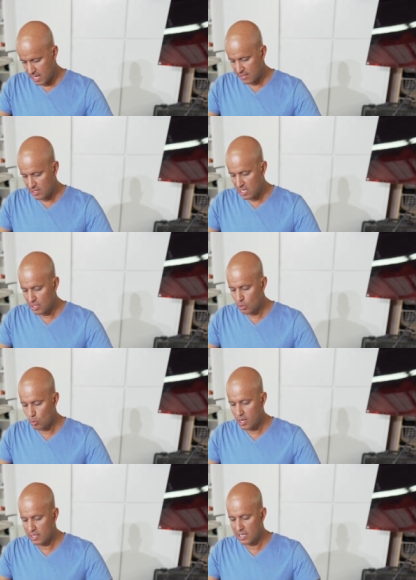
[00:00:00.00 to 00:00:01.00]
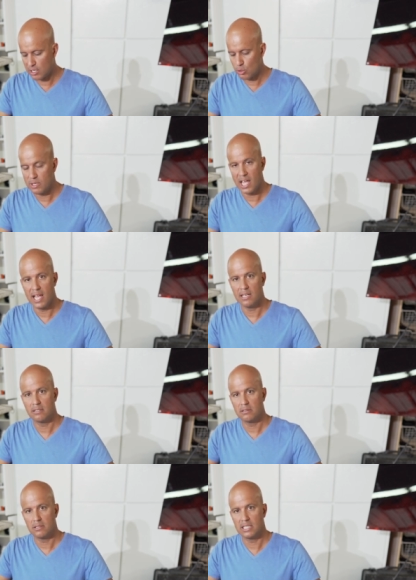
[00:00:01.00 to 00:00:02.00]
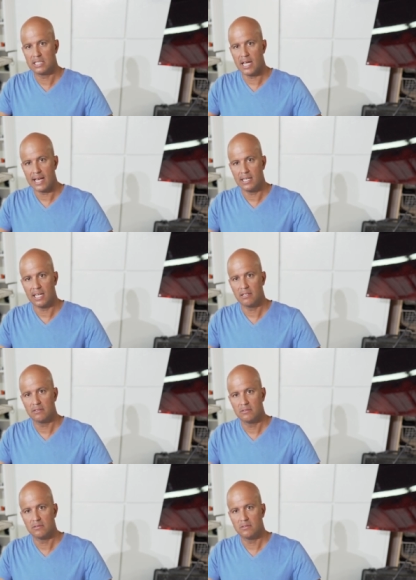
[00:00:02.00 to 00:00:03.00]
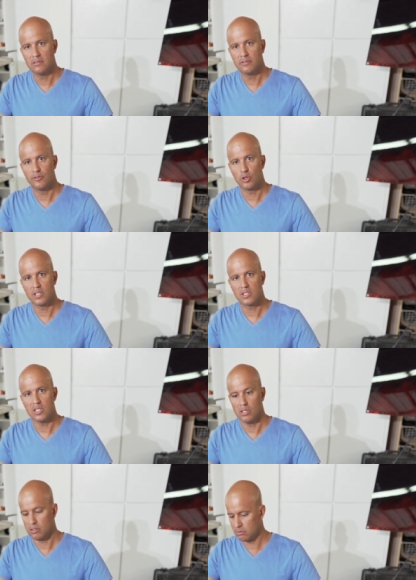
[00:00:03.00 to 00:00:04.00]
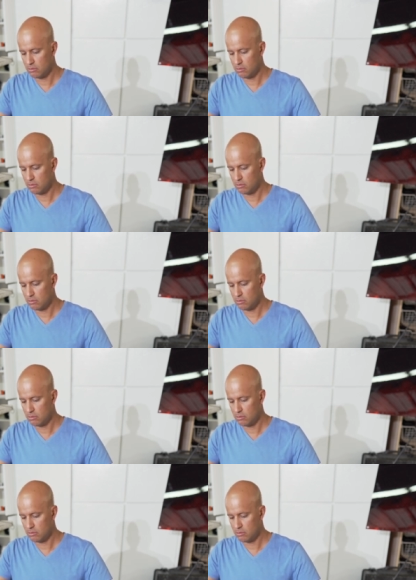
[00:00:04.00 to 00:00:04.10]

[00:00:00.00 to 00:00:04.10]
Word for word: and the other one can create the tightening for the seal.